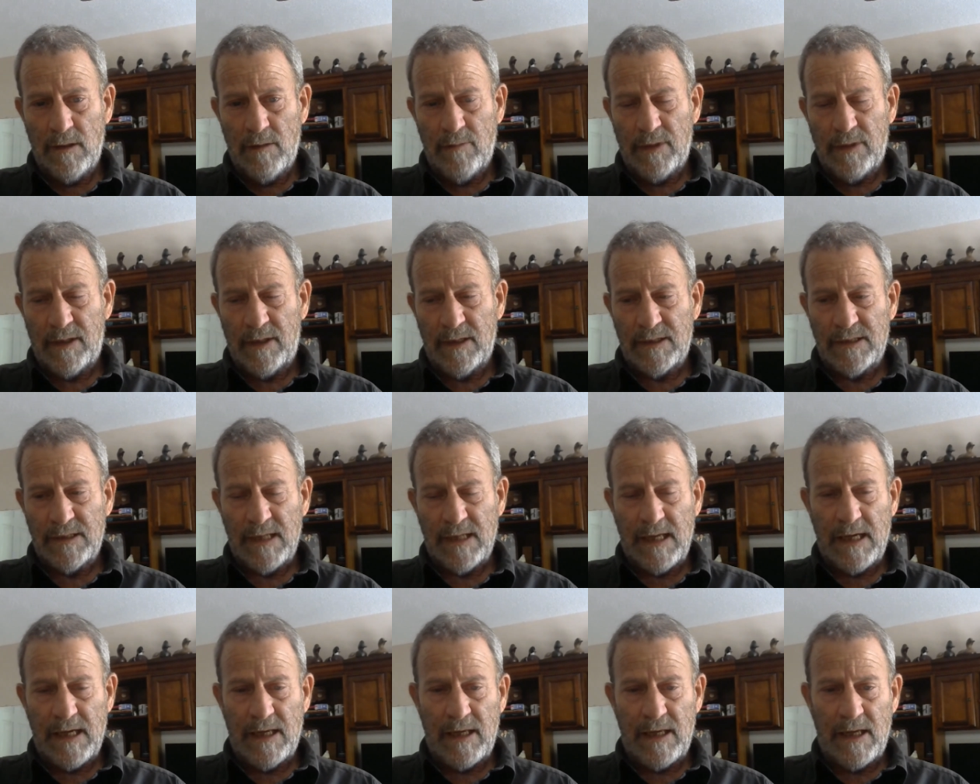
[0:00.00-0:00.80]
because
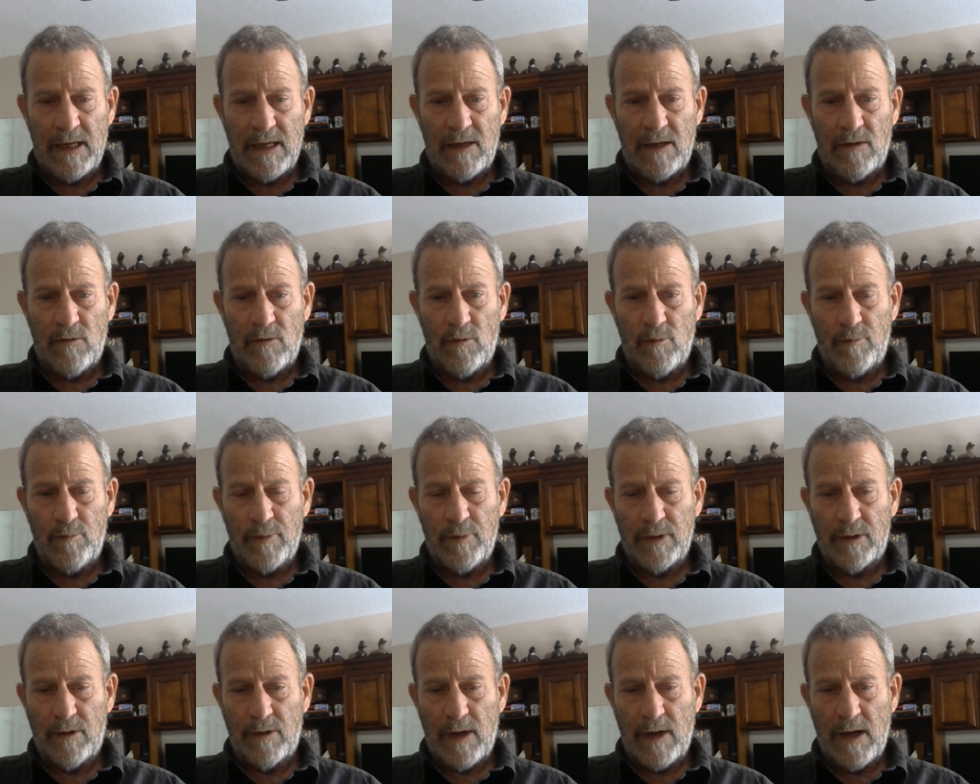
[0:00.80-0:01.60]
they had antelope
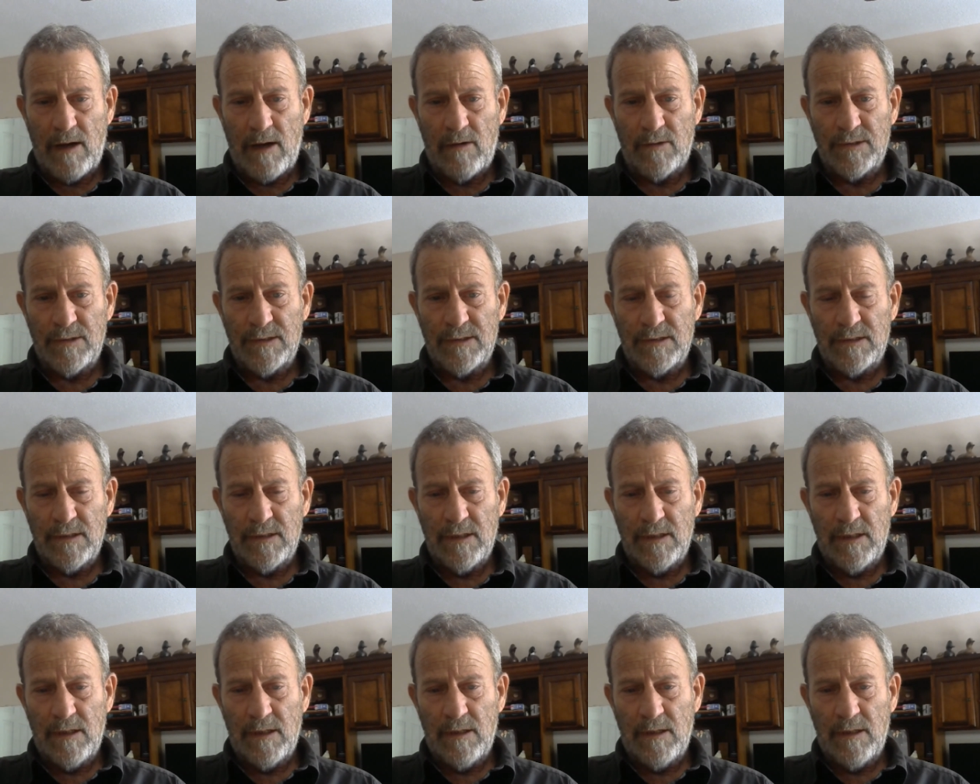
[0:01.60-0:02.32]
and grouse.